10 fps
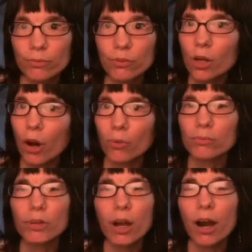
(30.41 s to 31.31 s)
No,
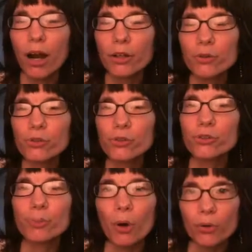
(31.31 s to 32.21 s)
I use the
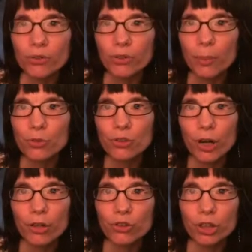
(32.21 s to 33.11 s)
small step
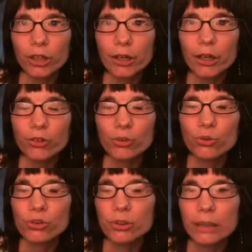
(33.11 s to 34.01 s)
strategy and I do
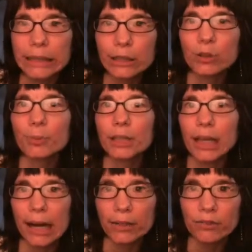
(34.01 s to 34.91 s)
just a little bit
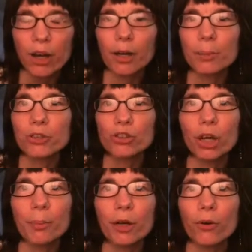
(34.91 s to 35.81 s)
at a time each
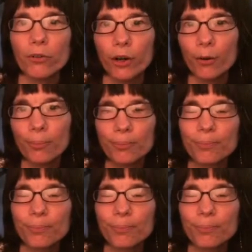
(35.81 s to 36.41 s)
time I go there.